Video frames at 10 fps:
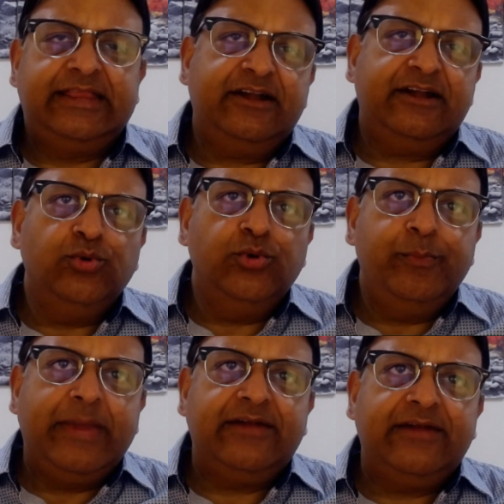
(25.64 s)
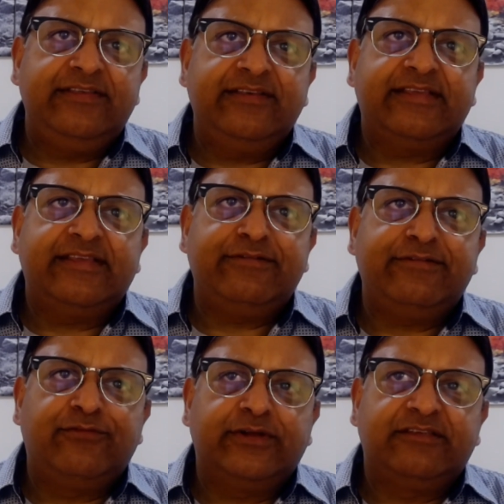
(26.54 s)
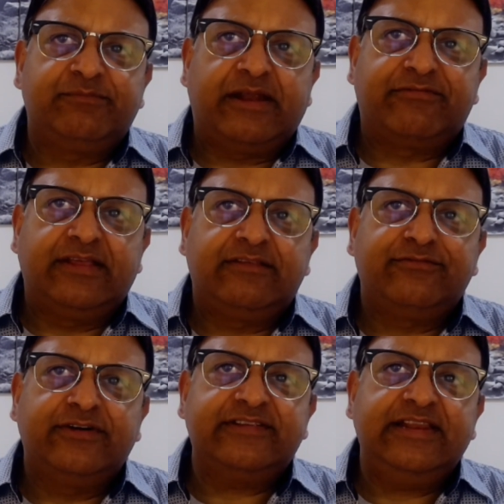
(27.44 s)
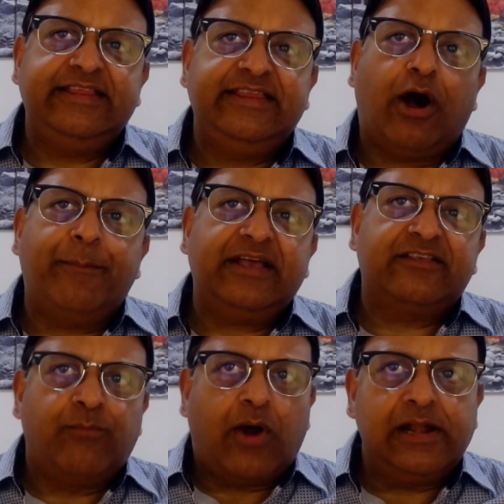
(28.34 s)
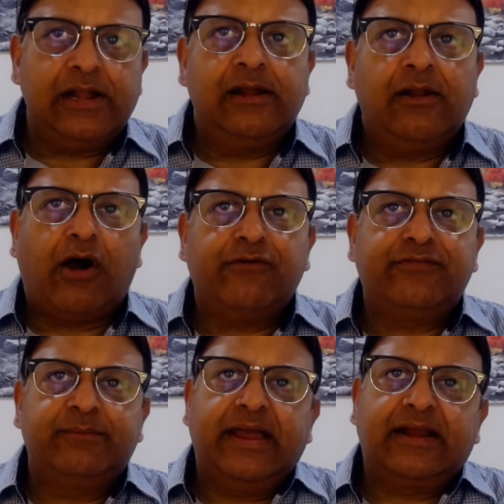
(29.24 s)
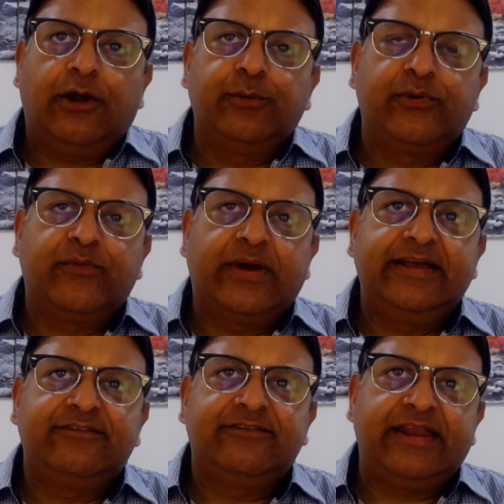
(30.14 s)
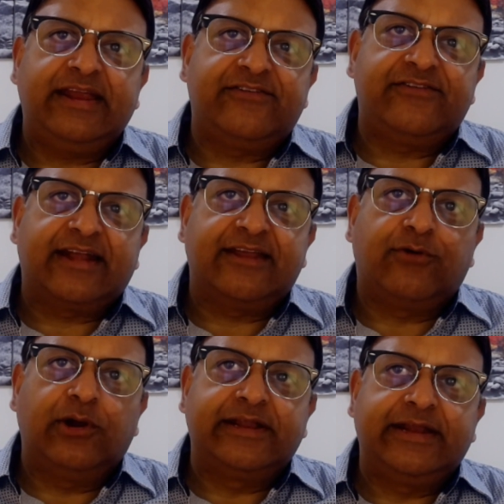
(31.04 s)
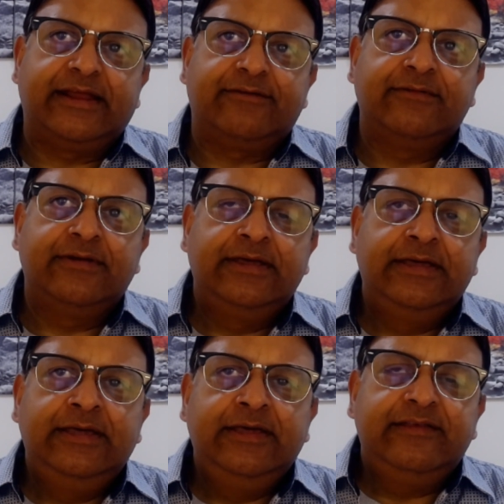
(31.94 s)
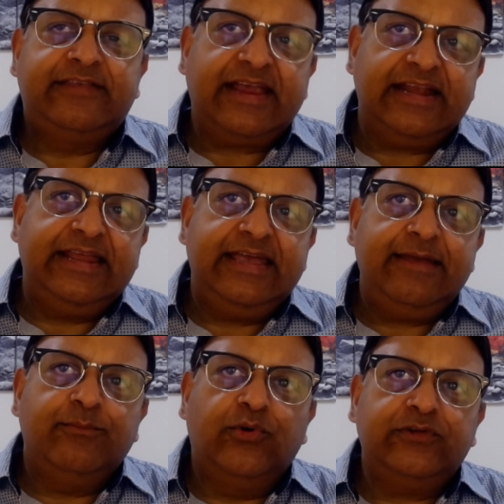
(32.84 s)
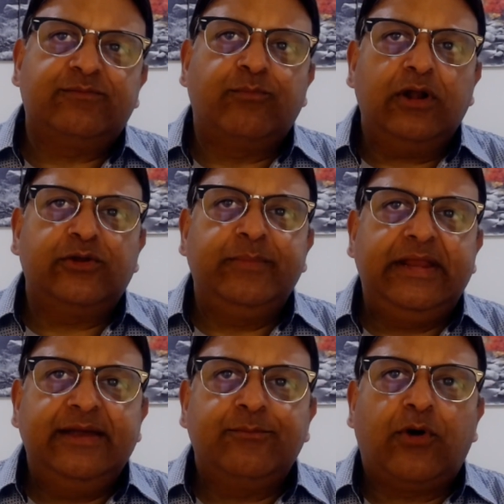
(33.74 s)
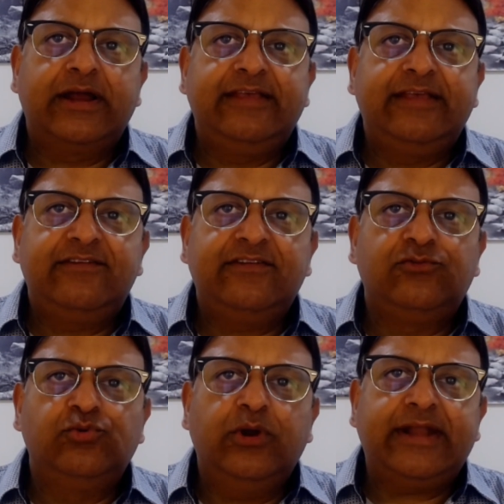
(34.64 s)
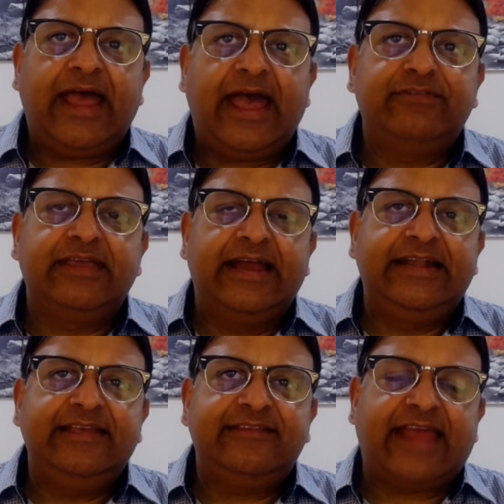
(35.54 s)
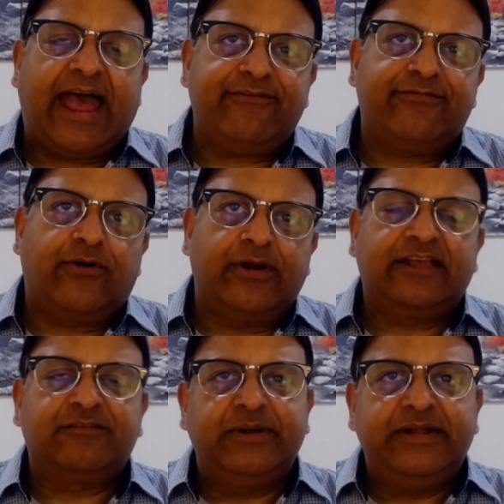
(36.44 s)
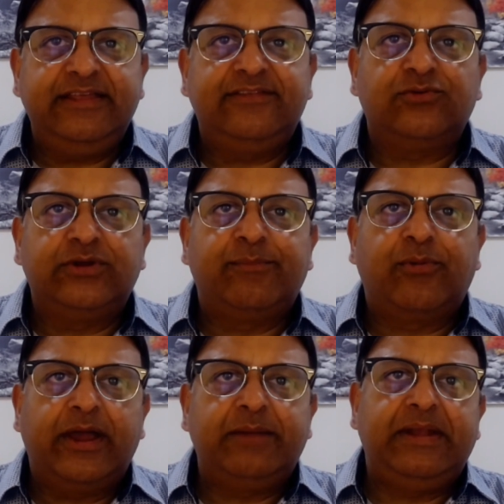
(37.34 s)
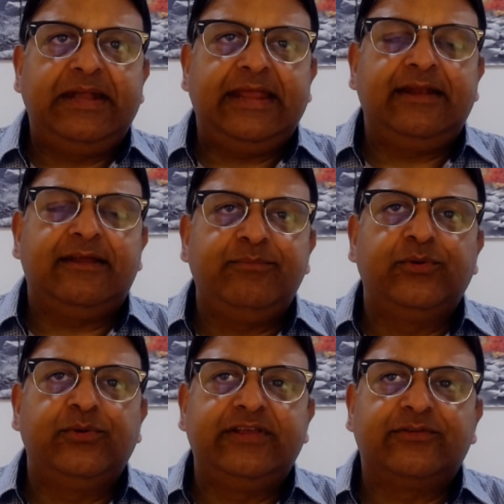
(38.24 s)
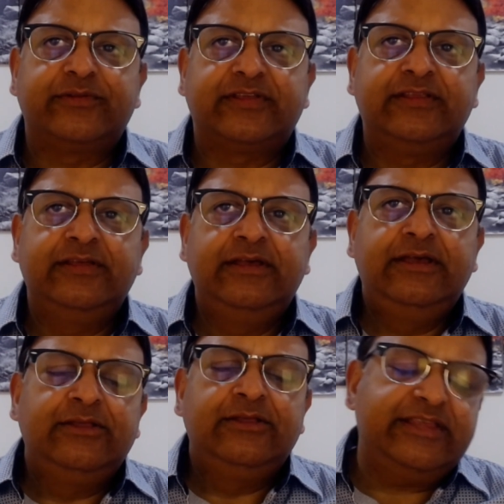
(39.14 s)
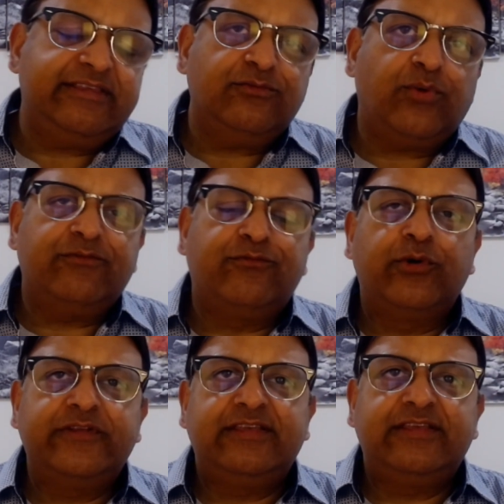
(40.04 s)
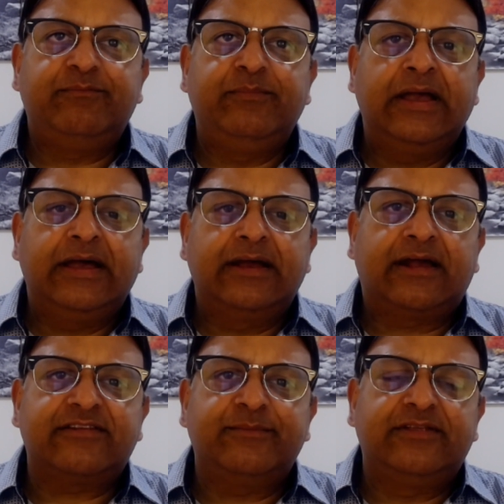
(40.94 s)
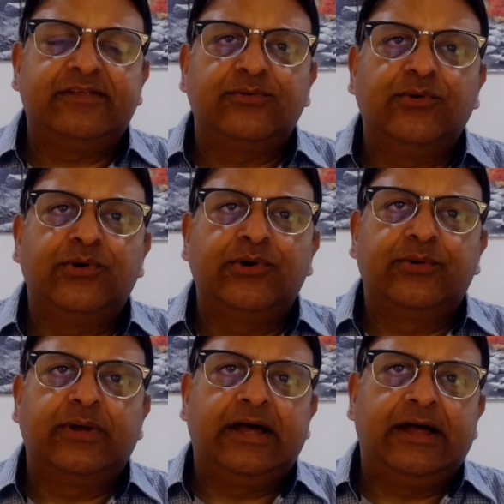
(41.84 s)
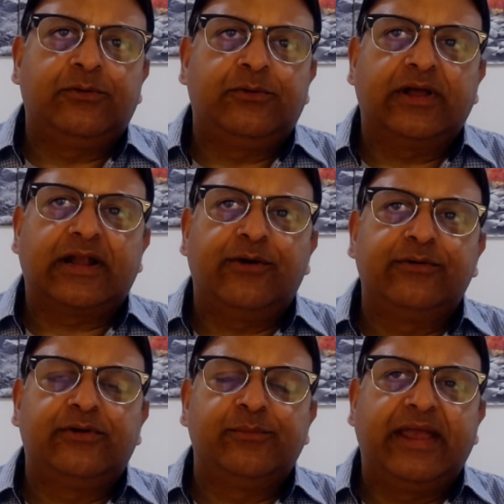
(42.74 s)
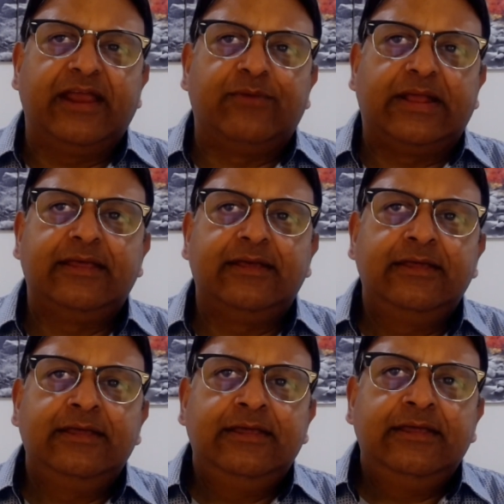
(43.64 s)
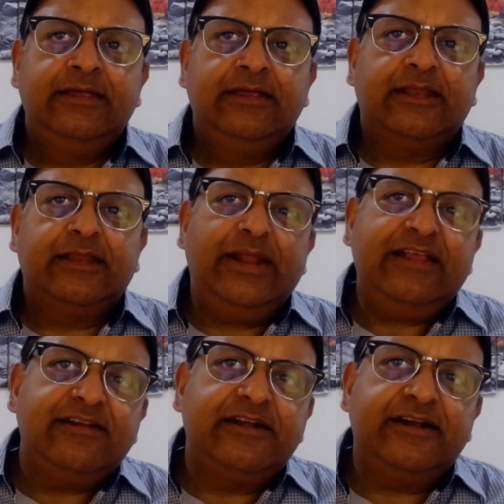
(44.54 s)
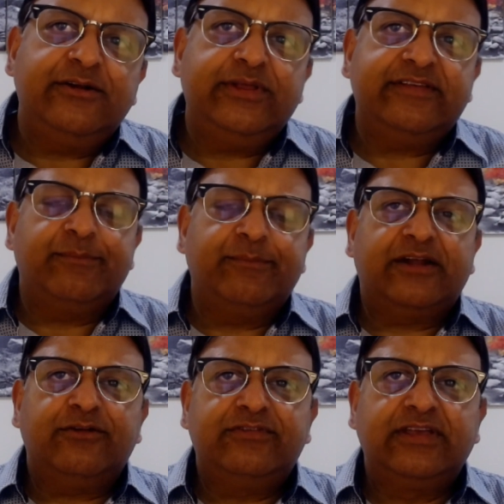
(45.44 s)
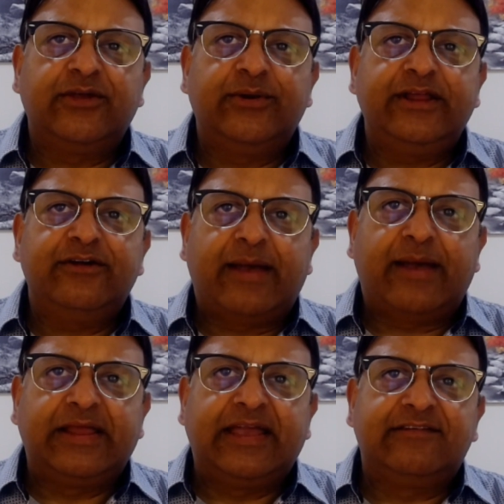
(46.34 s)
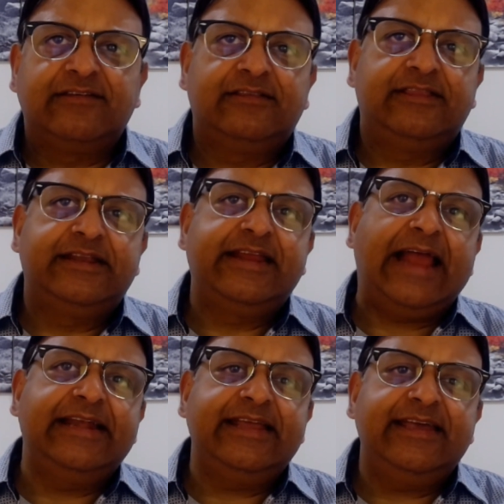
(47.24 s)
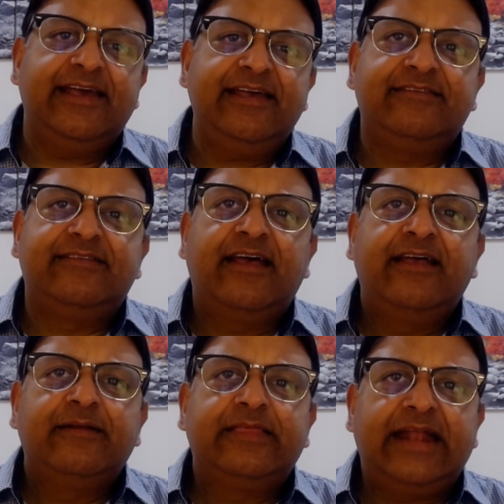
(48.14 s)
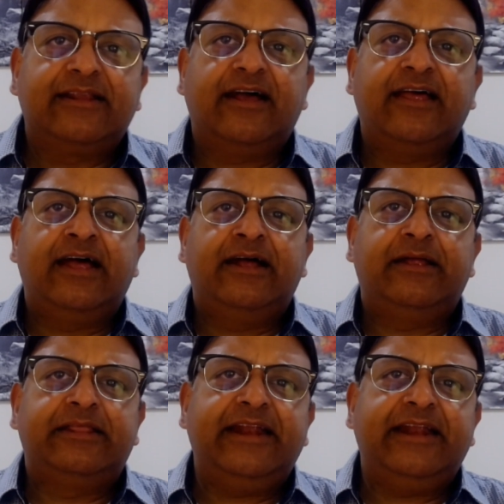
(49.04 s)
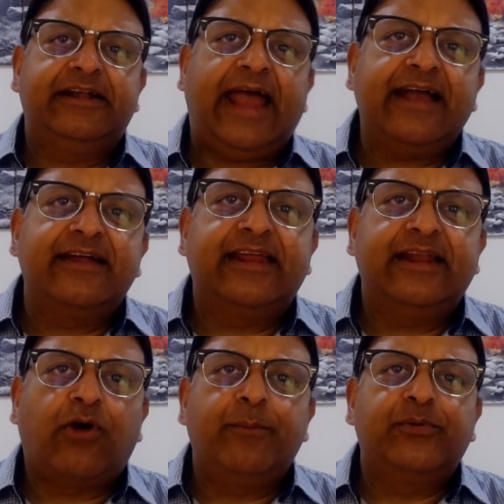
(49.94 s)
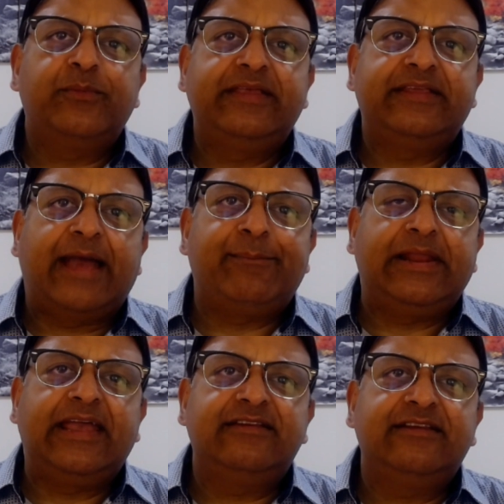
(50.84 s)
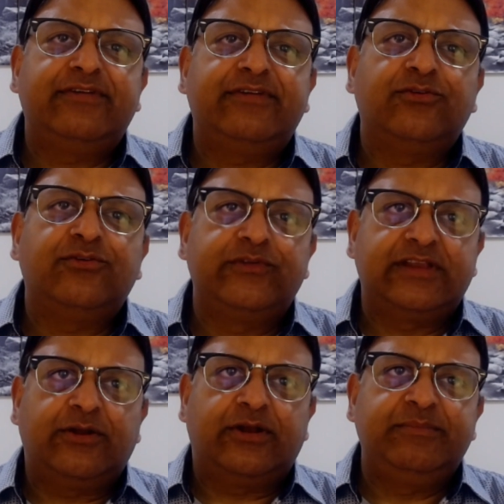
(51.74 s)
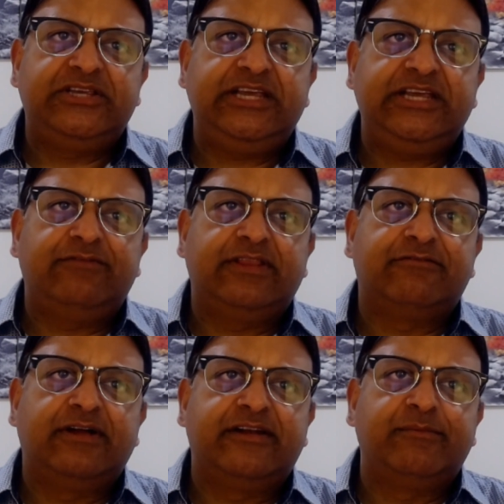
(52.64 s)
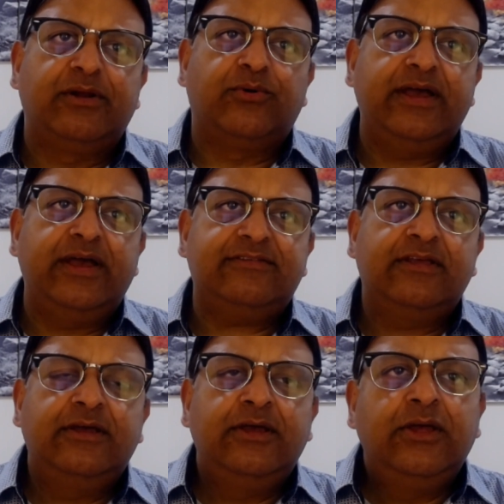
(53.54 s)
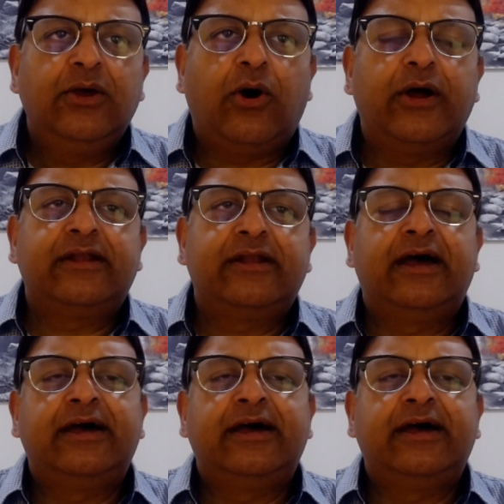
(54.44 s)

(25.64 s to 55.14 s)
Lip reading: And there are two main reasons I feel for this preference. Firstly, the OpEx model offered by cloud providers is a very attractive alternative. Secondly, most small to medium organizations do not have the IT staff or expertise to deploy and maintain compute resources. So this is what forces customers to go to the cloud to begin with. Now let's return to the subject of security of applications. The reality is that that an attacker can compromise an application if it is hosted on a machine with a vulnerable OS, or